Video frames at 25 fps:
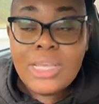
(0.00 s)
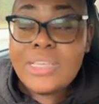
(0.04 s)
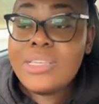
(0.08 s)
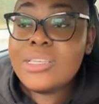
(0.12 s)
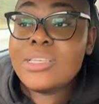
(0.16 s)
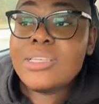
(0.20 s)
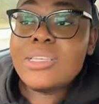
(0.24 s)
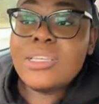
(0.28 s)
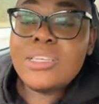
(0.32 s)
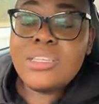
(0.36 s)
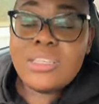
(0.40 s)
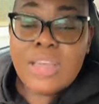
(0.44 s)

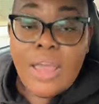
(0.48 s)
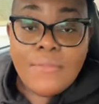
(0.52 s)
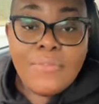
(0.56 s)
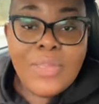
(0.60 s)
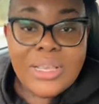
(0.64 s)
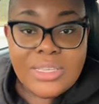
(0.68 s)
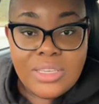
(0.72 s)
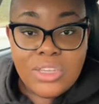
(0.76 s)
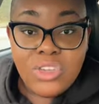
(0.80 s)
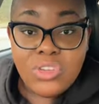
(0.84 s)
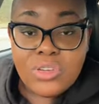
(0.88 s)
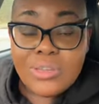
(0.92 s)
This is the
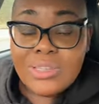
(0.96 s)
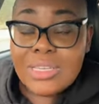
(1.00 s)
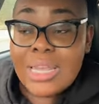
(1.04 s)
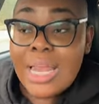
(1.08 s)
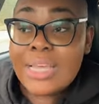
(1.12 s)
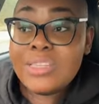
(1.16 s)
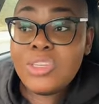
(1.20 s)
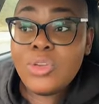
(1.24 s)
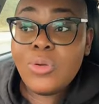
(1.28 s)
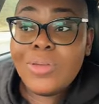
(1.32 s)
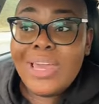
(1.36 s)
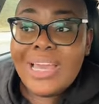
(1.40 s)
stuff that Sister
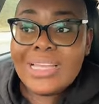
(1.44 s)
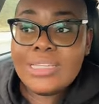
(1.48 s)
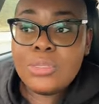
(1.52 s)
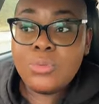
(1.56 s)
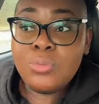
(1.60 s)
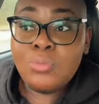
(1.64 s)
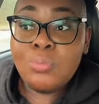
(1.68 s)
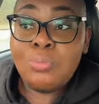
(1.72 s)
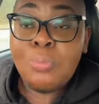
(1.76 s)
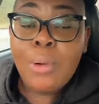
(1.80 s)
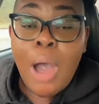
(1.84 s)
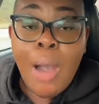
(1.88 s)
Celestial
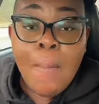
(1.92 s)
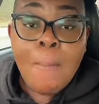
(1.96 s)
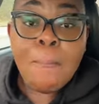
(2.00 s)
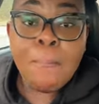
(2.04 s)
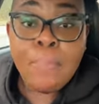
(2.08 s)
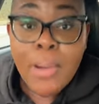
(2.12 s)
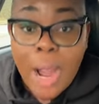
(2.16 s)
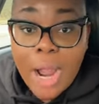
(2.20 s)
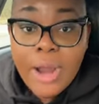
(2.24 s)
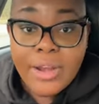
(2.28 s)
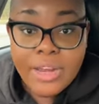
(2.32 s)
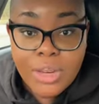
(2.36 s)
gets
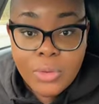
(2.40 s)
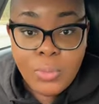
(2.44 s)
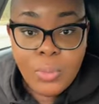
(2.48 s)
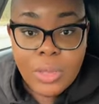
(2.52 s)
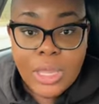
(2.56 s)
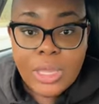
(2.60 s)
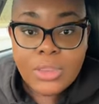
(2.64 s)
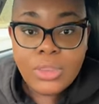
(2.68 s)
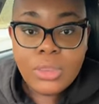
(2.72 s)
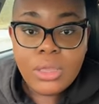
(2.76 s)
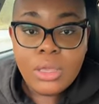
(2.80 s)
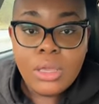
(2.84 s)

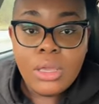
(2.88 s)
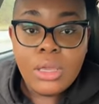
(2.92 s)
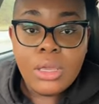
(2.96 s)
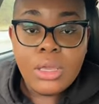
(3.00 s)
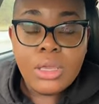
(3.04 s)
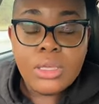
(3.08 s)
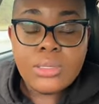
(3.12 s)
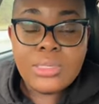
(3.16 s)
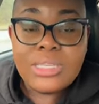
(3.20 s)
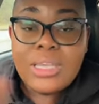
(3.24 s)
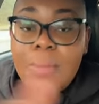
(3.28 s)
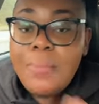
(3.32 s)
bombarded with
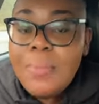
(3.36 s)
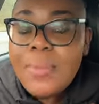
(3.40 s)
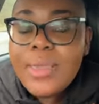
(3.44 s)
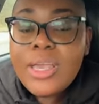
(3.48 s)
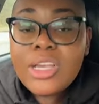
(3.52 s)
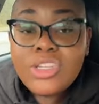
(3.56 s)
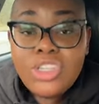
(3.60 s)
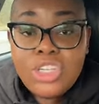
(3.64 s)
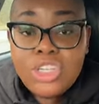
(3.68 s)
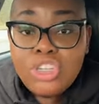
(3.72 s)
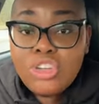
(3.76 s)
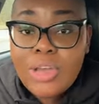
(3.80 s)

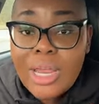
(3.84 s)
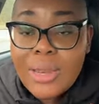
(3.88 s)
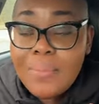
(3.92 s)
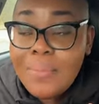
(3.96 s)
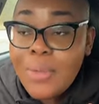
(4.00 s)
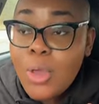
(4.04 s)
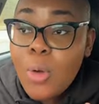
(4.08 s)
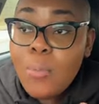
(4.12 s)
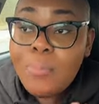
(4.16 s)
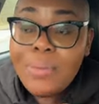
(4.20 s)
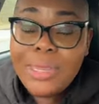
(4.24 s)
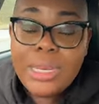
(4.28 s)
simply because she's trying
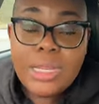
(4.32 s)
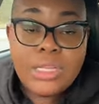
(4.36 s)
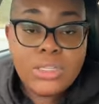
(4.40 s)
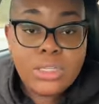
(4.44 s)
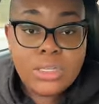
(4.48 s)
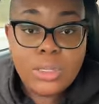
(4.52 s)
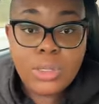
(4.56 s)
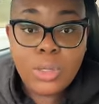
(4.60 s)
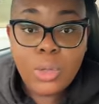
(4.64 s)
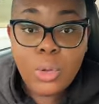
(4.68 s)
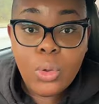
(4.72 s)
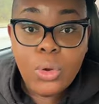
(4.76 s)
to be
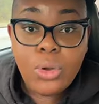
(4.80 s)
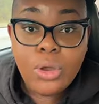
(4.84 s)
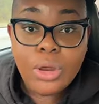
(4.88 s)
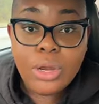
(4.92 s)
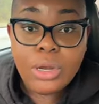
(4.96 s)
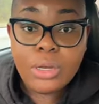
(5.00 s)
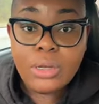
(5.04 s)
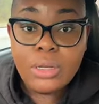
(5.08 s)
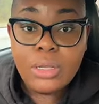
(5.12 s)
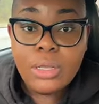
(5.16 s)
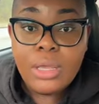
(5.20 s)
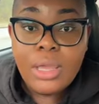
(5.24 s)
obedient to the
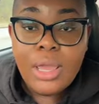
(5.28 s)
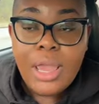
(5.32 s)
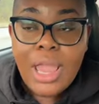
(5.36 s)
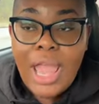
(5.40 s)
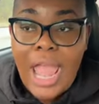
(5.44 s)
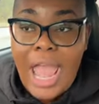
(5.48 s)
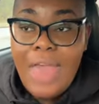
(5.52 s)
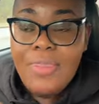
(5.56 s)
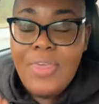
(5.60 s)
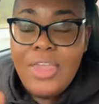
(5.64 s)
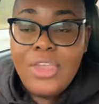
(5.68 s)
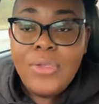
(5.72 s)
Lord.
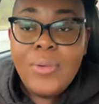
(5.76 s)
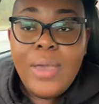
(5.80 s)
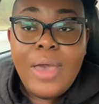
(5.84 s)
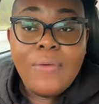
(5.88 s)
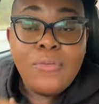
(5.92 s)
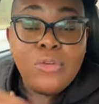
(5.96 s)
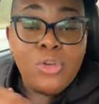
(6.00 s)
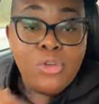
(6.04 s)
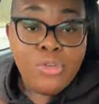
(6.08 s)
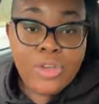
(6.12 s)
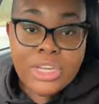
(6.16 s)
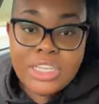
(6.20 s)
And then you
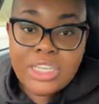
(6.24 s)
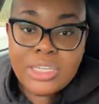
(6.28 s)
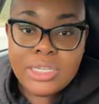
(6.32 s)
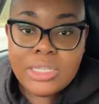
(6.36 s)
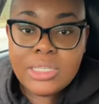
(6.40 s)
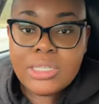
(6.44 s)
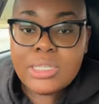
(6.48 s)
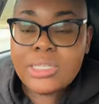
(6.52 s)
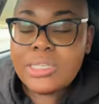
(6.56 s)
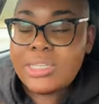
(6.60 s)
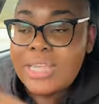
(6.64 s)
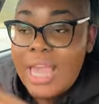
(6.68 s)
have
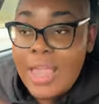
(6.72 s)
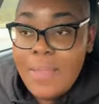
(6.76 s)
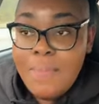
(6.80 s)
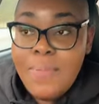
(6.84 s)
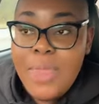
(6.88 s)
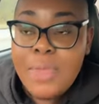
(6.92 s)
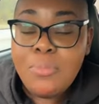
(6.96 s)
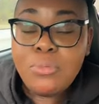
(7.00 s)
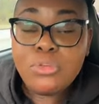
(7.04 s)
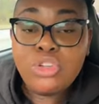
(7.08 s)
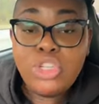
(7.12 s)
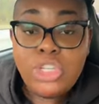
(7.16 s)
Christians, the
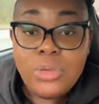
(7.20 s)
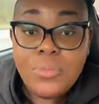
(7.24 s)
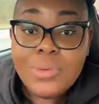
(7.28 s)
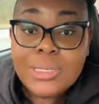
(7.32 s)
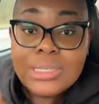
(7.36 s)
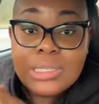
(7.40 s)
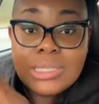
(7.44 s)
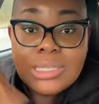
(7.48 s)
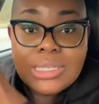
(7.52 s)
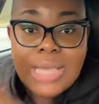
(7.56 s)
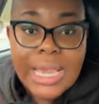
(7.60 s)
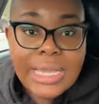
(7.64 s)
same people she
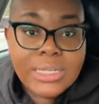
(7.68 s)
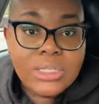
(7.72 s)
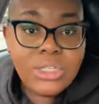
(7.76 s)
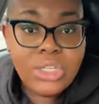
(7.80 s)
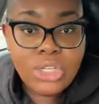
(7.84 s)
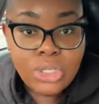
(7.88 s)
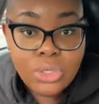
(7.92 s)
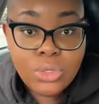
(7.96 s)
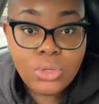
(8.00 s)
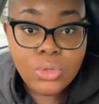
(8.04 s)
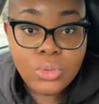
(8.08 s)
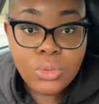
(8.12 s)
was
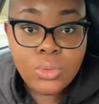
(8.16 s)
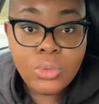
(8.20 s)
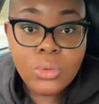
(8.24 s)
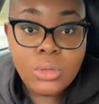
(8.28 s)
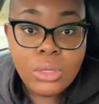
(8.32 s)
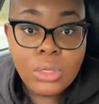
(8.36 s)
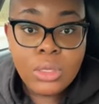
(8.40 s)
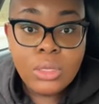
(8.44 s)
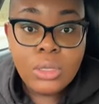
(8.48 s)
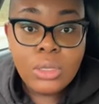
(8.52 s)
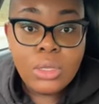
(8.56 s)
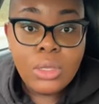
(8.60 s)
sent to,
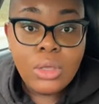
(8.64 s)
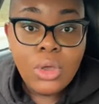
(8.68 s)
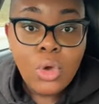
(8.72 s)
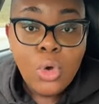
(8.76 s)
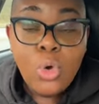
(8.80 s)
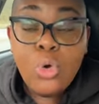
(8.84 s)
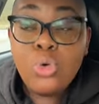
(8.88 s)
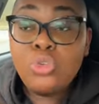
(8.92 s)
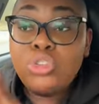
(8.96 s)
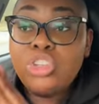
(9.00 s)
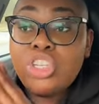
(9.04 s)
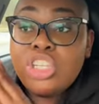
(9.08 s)

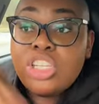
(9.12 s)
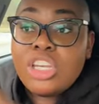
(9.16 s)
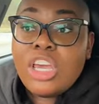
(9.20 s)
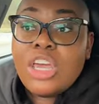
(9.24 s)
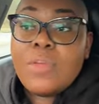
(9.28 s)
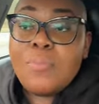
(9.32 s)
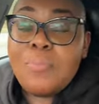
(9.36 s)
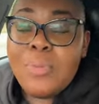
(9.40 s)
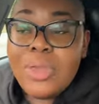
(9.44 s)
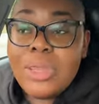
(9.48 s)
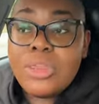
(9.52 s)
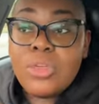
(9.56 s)
who
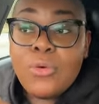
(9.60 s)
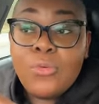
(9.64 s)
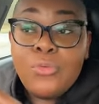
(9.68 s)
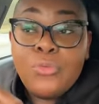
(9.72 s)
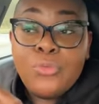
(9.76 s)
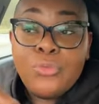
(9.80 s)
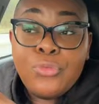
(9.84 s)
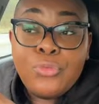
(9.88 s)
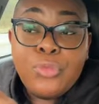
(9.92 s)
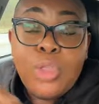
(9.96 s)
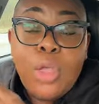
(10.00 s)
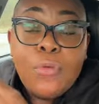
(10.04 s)
should be
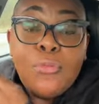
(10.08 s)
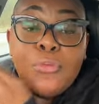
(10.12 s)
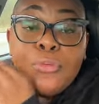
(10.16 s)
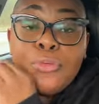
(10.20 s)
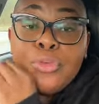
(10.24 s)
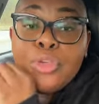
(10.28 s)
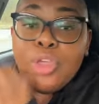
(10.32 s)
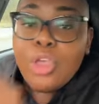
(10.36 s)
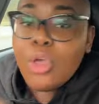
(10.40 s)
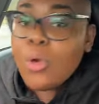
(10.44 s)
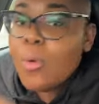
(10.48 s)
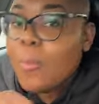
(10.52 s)
the The
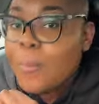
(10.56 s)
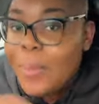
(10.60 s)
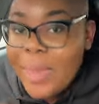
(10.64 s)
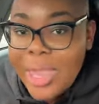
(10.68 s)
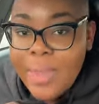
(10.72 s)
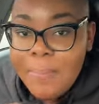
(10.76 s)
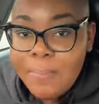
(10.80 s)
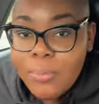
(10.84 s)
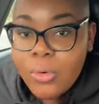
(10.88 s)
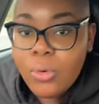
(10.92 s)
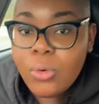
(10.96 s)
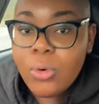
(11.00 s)
few
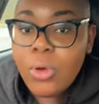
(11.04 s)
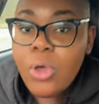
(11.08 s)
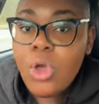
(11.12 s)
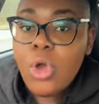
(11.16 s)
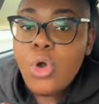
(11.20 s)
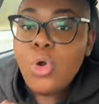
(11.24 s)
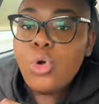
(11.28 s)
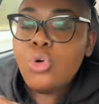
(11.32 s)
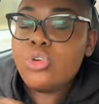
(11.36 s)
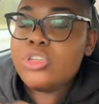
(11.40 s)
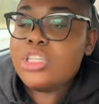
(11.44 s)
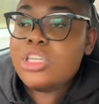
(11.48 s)
people
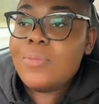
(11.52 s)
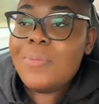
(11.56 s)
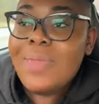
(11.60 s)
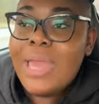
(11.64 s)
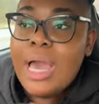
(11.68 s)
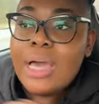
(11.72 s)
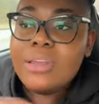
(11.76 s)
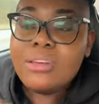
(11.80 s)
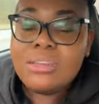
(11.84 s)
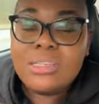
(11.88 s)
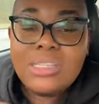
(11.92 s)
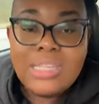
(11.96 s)
who should
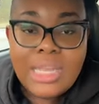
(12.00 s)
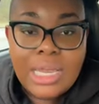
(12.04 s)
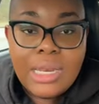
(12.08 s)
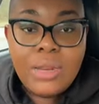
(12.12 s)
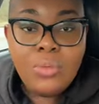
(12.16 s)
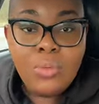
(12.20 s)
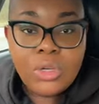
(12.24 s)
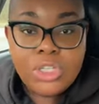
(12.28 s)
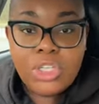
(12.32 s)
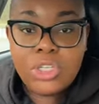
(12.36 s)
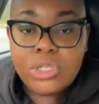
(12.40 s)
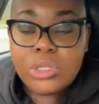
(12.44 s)
be
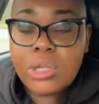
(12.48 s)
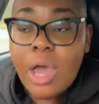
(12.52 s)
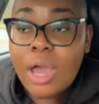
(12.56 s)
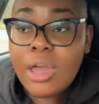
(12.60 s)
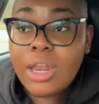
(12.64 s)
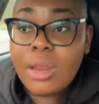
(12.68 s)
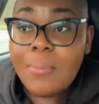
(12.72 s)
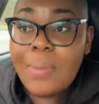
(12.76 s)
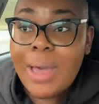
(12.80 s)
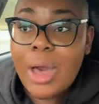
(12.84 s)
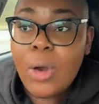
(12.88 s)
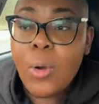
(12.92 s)
understanding what she's
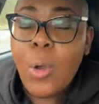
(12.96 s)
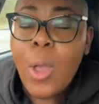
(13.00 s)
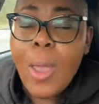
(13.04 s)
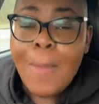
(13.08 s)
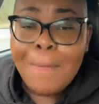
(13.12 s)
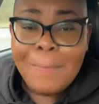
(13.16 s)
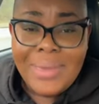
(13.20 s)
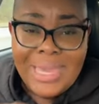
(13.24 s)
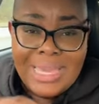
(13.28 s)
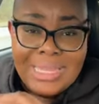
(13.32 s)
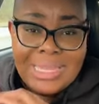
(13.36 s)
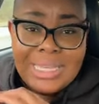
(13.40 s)
talking about,
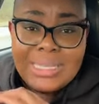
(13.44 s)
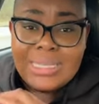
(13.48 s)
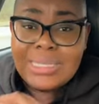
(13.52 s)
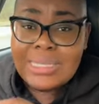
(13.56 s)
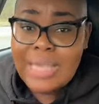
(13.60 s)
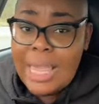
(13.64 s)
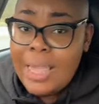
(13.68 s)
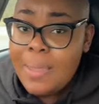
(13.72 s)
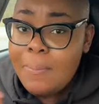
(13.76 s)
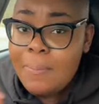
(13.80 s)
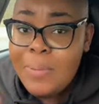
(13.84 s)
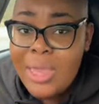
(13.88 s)
being the
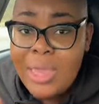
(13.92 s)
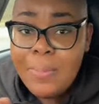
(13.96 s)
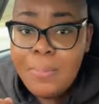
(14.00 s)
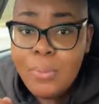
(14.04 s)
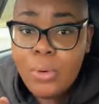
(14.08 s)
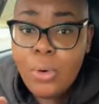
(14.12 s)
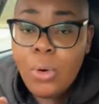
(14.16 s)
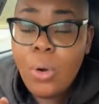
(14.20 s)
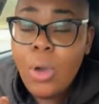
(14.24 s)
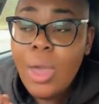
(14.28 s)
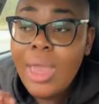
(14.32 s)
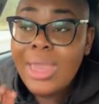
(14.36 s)
same
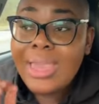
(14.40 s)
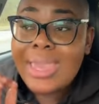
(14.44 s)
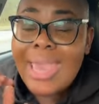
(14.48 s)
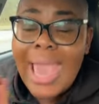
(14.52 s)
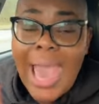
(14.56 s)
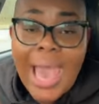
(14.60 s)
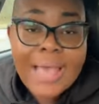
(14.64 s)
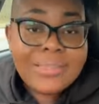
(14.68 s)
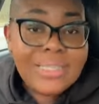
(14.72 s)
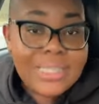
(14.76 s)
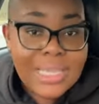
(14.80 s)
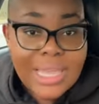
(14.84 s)
people
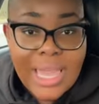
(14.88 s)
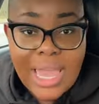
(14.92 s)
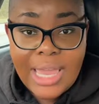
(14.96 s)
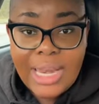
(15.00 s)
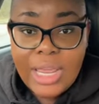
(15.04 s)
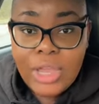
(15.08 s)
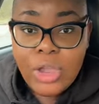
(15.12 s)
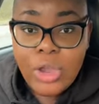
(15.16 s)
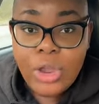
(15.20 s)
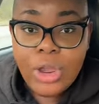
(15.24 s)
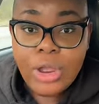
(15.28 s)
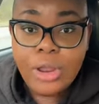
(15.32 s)

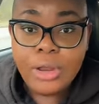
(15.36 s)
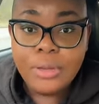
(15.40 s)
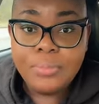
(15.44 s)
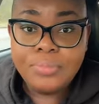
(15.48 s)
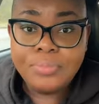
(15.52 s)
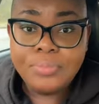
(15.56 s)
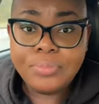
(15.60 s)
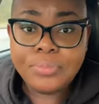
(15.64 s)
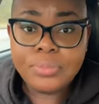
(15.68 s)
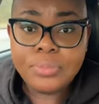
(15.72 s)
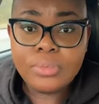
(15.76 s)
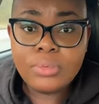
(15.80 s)
castigating
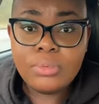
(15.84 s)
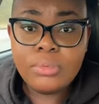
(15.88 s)
her.